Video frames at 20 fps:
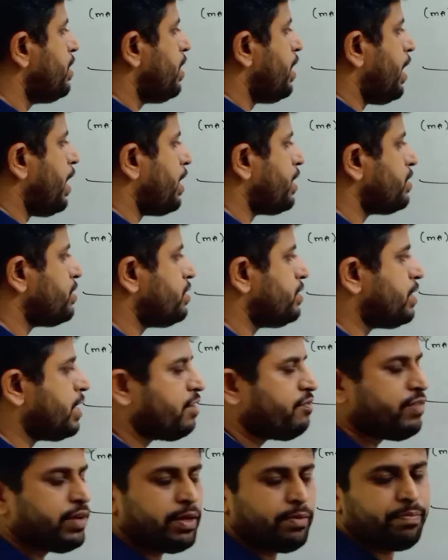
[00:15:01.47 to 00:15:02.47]
and there
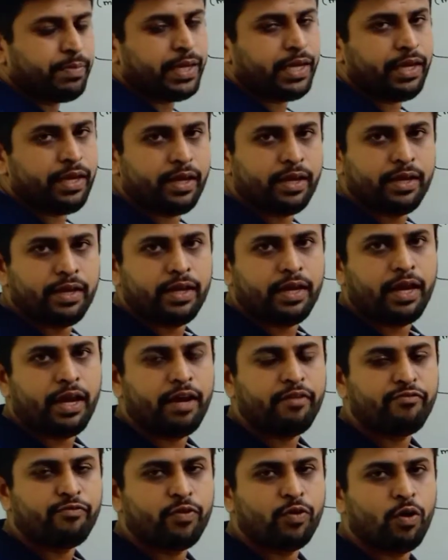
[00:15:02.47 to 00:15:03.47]
will be a
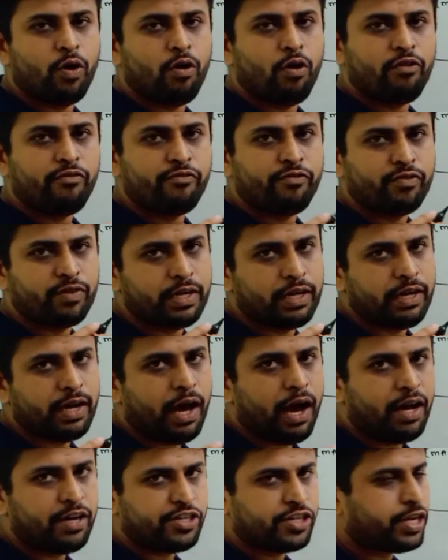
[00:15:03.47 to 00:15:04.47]
flow of
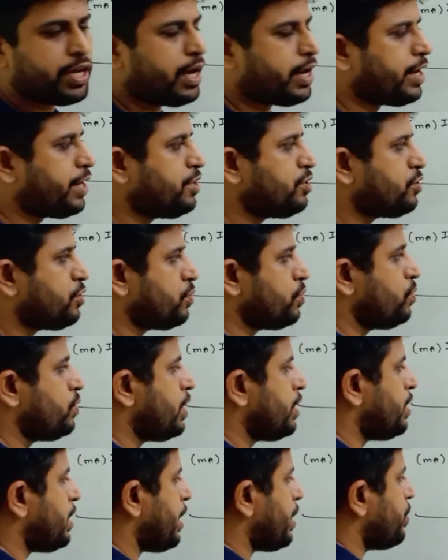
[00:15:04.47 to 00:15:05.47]
large current through the
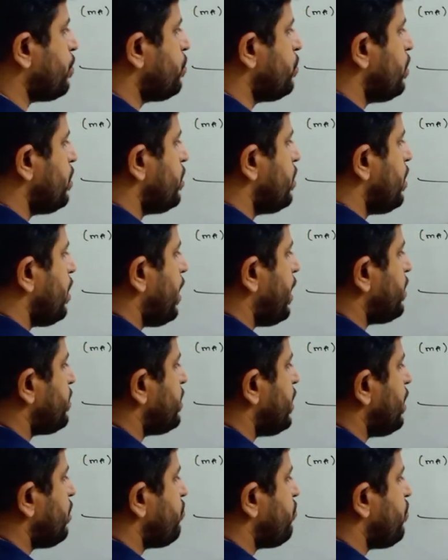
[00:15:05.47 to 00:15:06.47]
diode, and
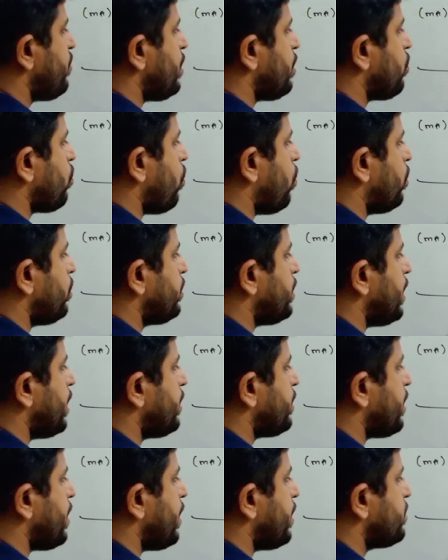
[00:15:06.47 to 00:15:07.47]
that we call that
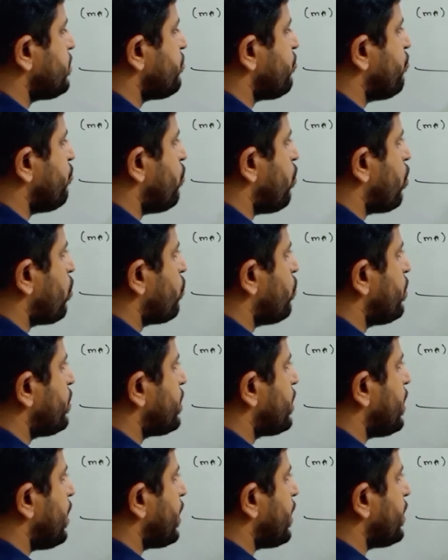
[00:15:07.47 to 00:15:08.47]
as
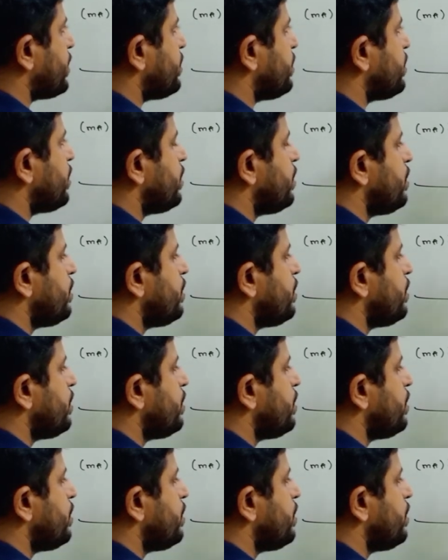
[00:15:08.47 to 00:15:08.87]
forward current.